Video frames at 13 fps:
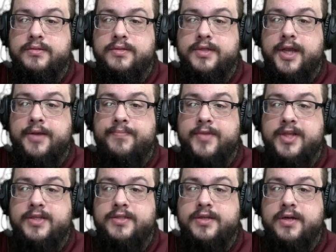Okay, it
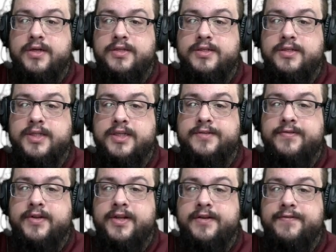started
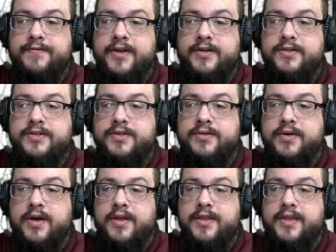successfully and it failed to
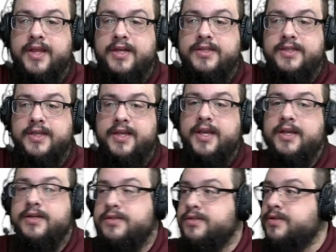
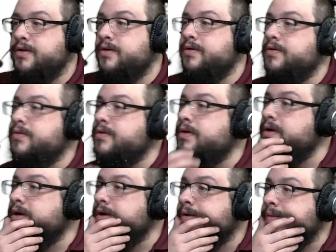authenticate. So
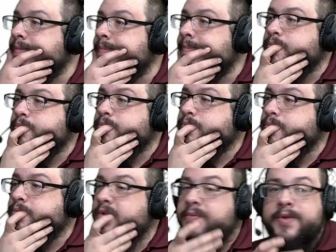
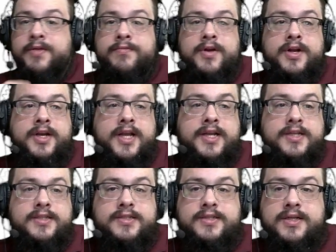let me run as